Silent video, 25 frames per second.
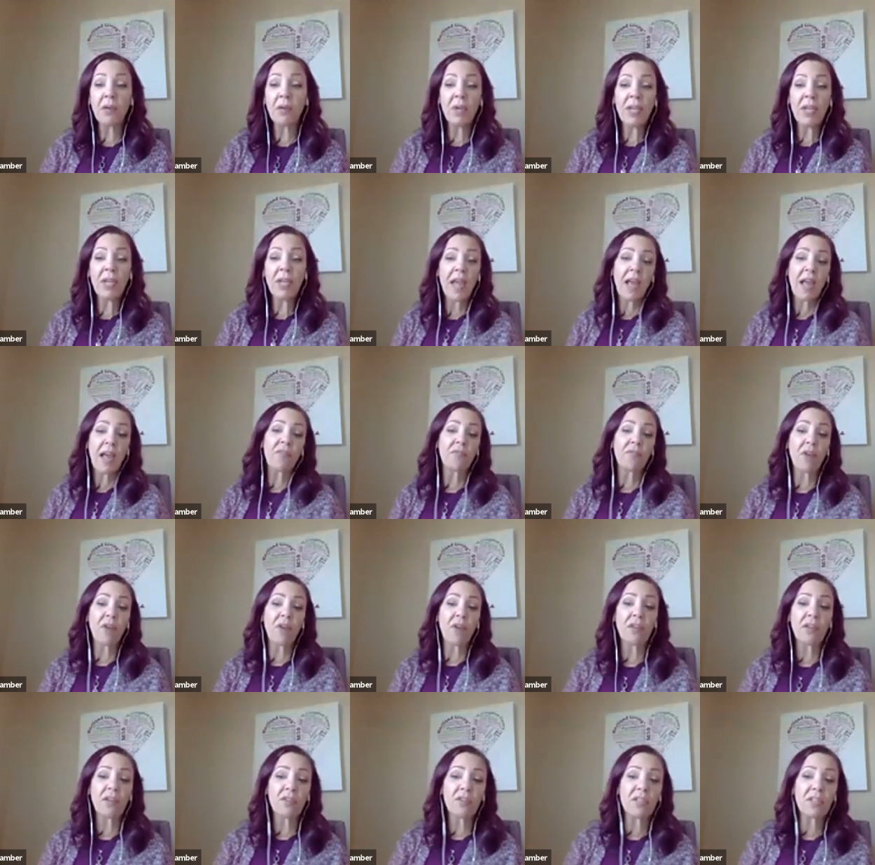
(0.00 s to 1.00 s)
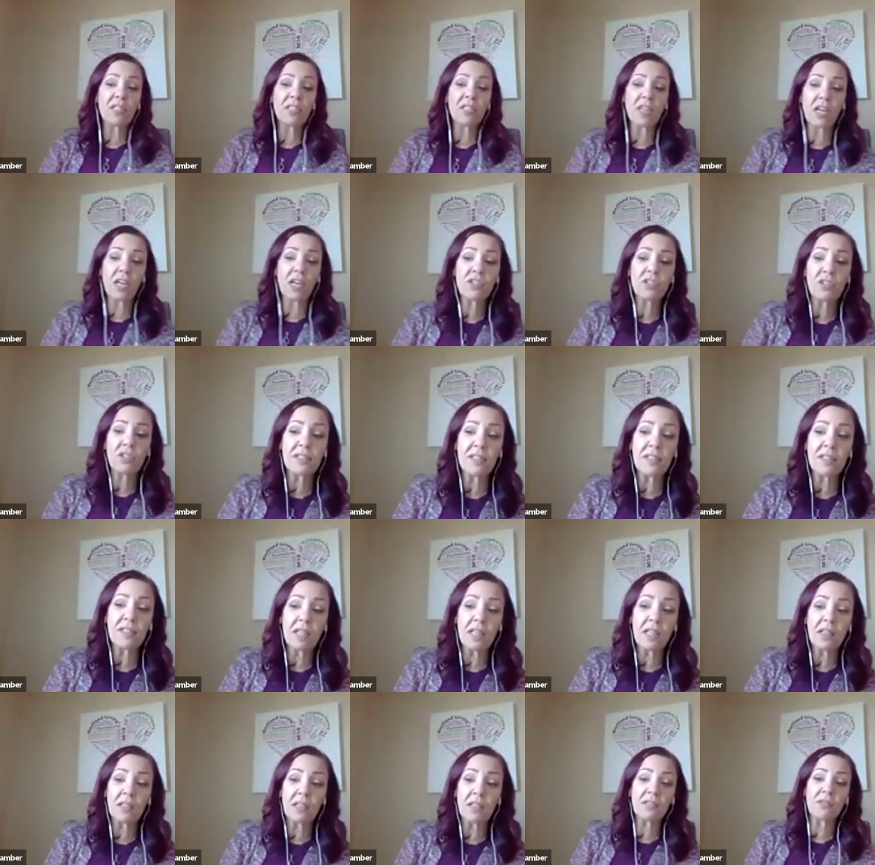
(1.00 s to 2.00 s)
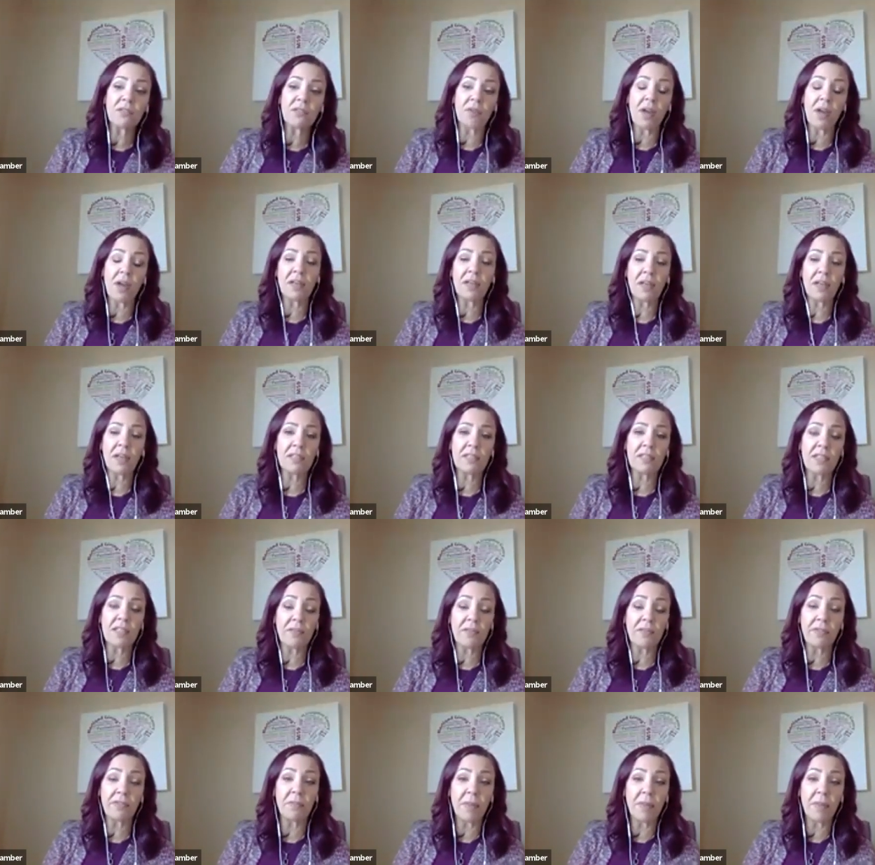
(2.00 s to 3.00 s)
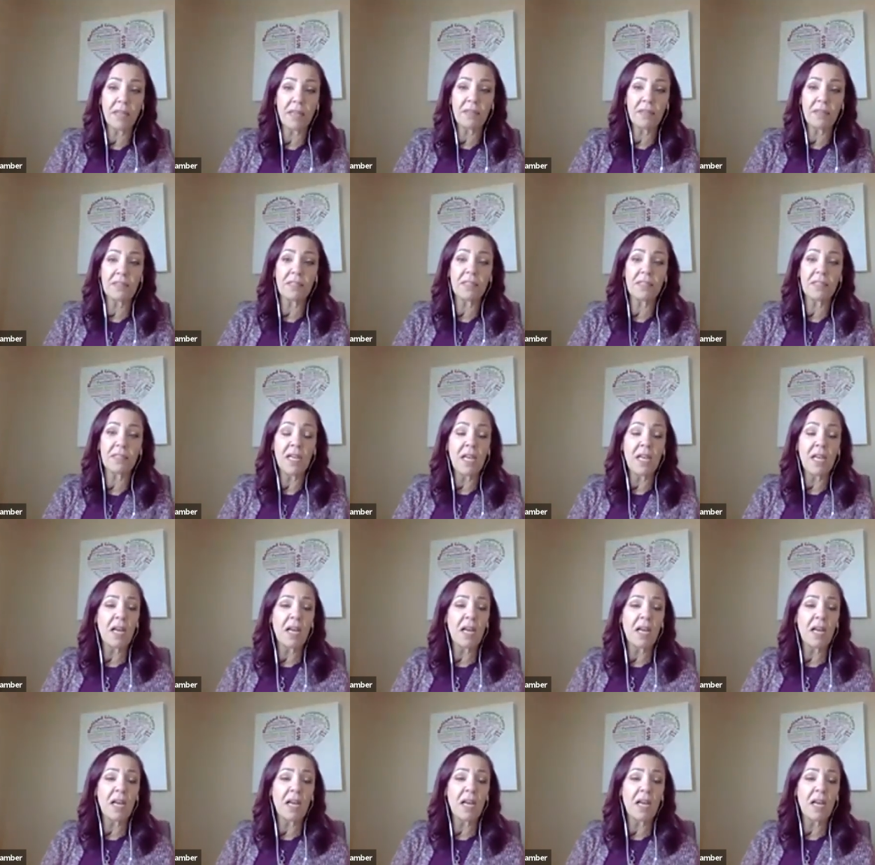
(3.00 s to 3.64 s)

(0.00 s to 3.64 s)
we have regular discussions like this throughout the next several months?